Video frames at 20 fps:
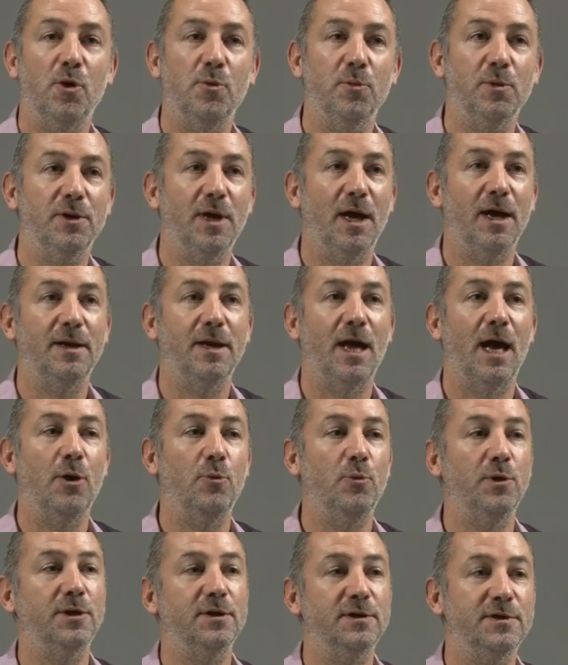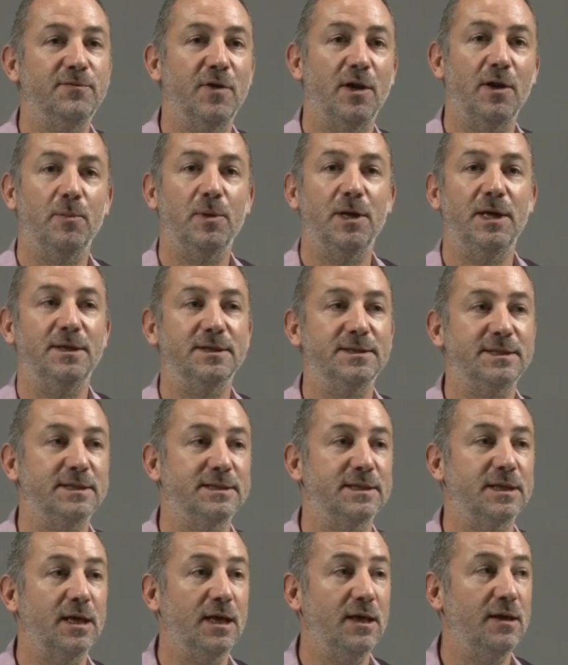moment, and how we can develop leaders
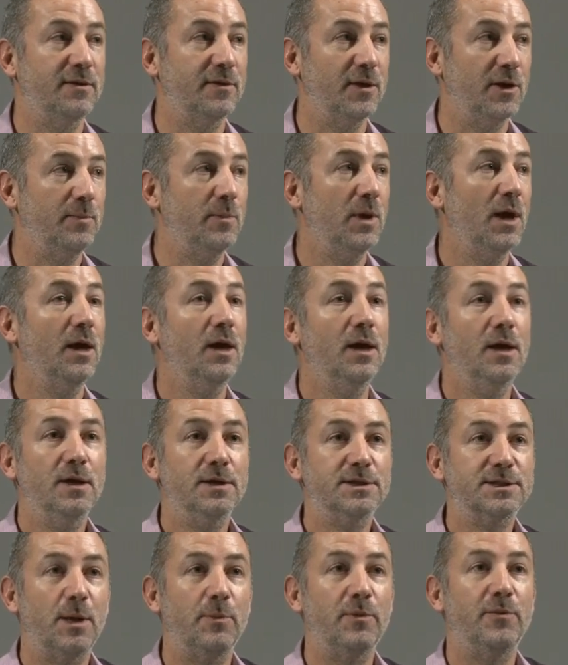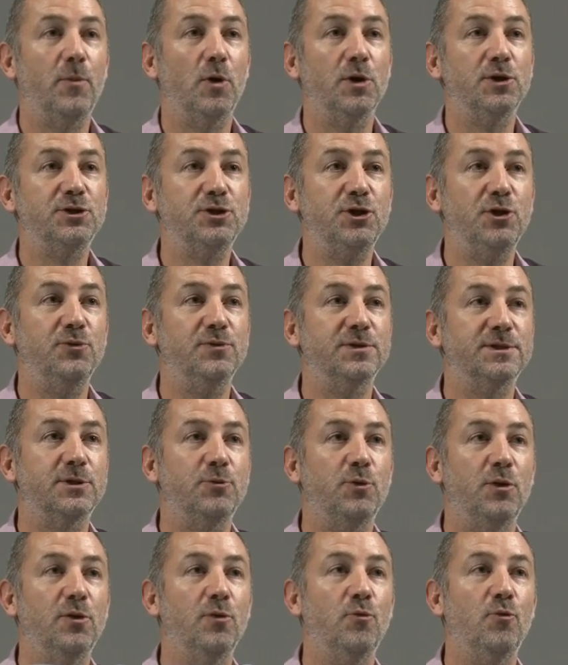is a key theme. Some of my students
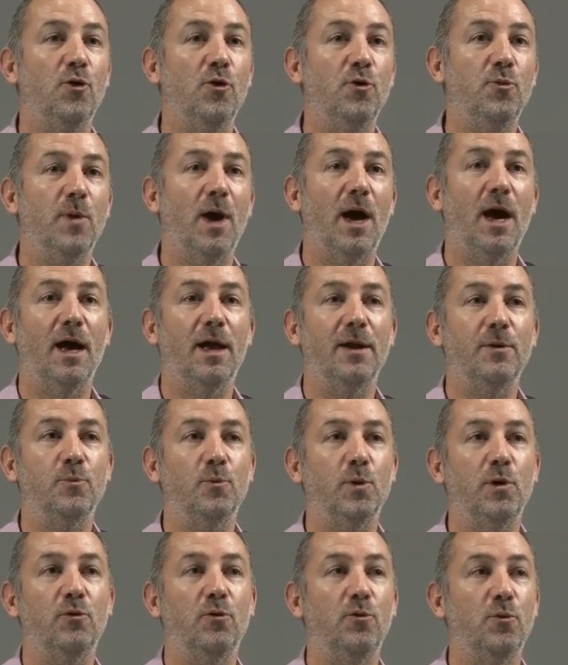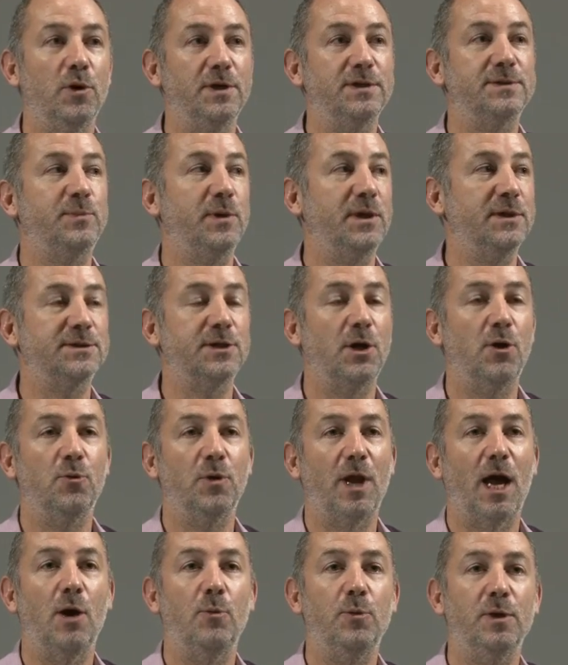are in the room and we're always being
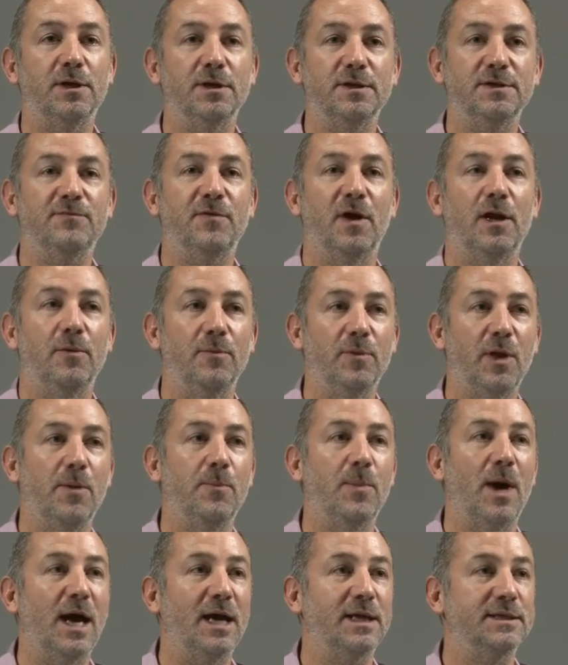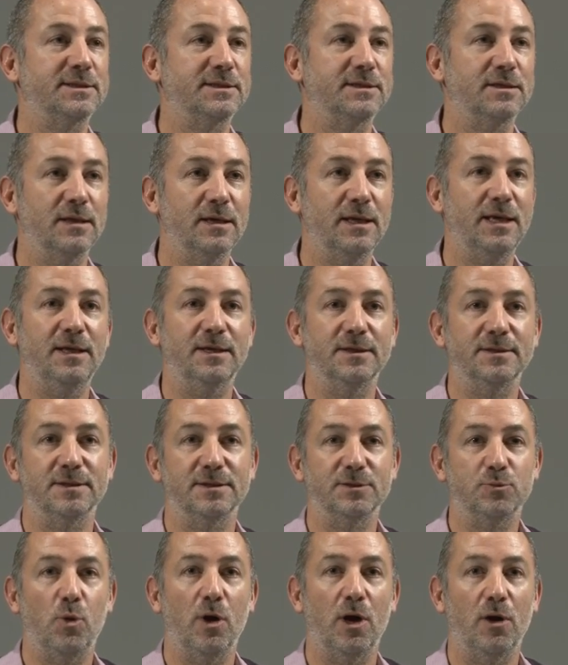told how we can develop them as leaders
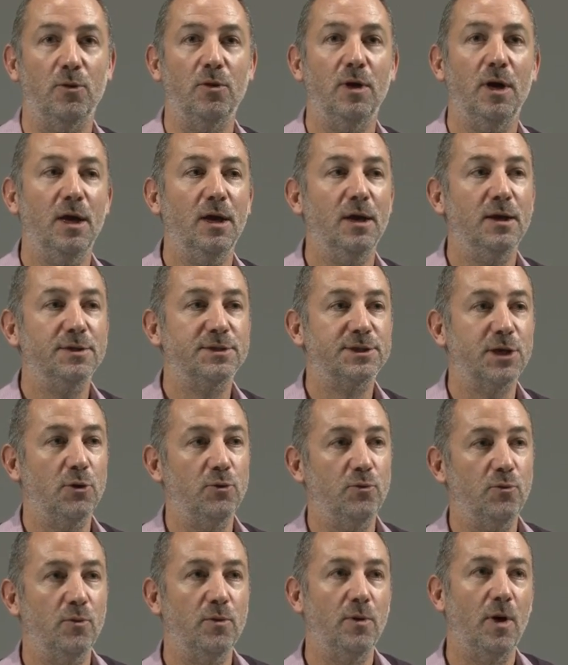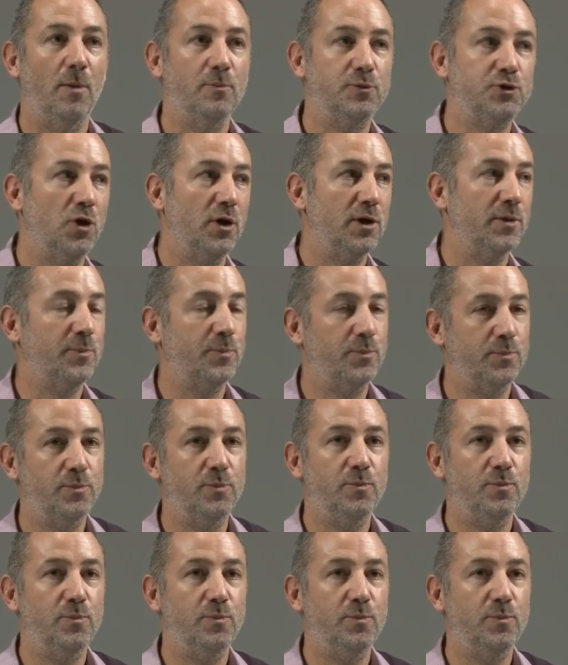as well. So I'm trying to